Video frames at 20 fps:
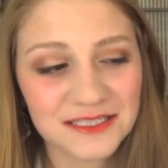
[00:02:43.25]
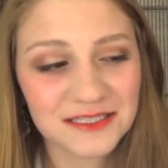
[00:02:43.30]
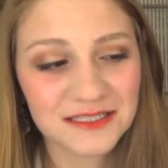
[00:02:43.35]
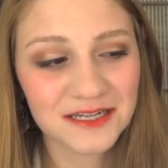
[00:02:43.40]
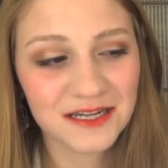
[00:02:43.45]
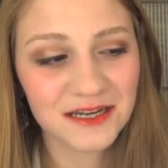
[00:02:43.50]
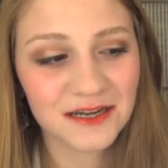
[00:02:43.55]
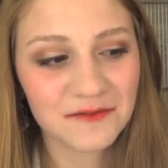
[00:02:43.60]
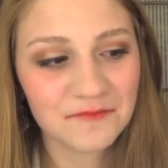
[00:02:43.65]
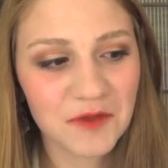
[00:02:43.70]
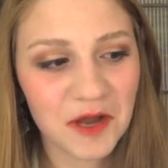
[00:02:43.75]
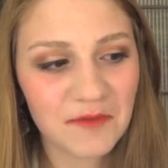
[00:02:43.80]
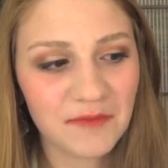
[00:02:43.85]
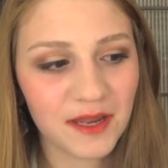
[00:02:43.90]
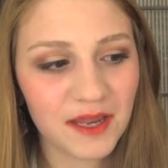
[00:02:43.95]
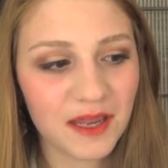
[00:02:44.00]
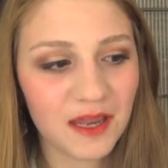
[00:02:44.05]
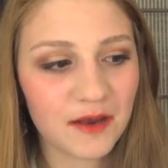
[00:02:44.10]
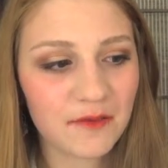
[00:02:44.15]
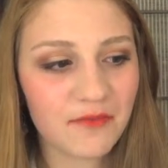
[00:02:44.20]
and I'm not
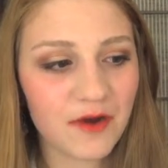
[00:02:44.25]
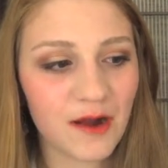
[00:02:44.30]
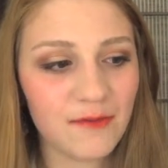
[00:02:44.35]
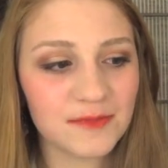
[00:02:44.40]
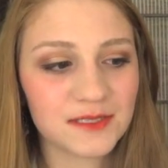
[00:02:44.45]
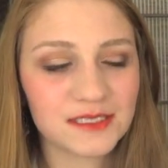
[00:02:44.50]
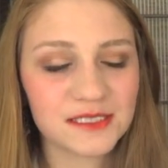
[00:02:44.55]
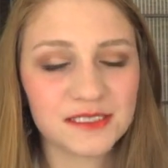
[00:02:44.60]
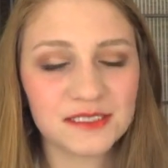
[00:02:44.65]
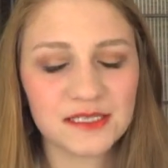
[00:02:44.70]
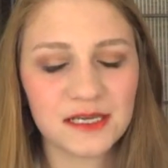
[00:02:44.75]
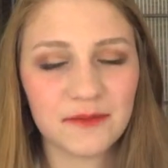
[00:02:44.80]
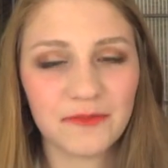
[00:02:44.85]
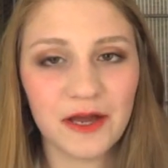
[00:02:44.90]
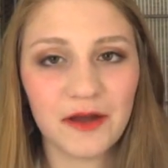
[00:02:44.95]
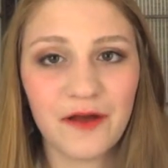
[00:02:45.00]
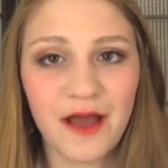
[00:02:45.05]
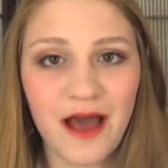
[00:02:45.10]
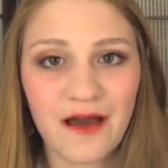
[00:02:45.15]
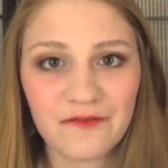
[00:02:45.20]
making any promises
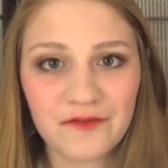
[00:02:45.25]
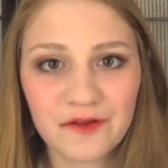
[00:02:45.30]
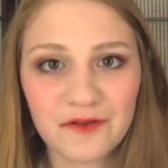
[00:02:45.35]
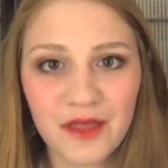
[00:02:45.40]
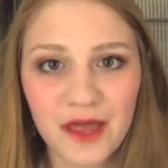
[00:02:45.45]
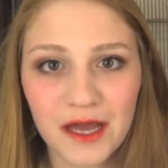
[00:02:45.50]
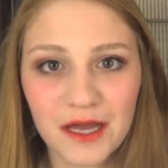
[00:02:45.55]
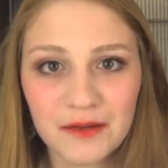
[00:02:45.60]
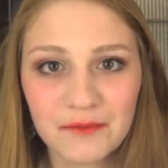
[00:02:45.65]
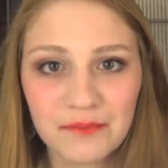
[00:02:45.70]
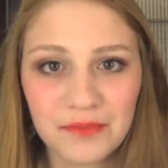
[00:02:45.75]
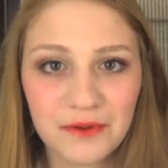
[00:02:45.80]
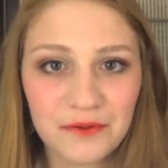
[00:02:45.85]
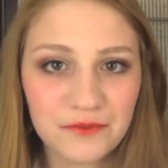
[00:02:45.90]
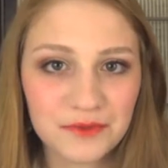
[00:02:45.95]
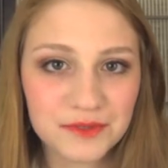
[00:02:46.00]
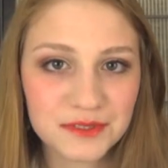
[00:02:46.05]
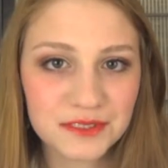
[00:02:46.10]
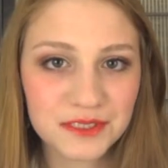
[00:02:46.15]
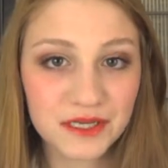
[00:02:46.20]
about after that, but
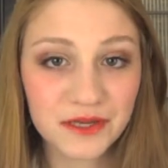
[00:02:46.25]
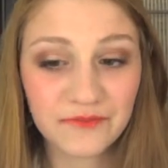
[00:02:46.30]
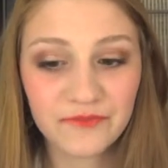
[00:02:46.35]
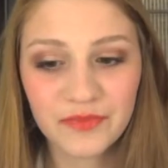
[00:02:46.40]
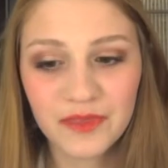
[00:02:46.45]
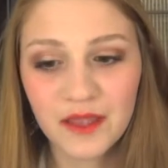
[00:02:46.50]
we'll see.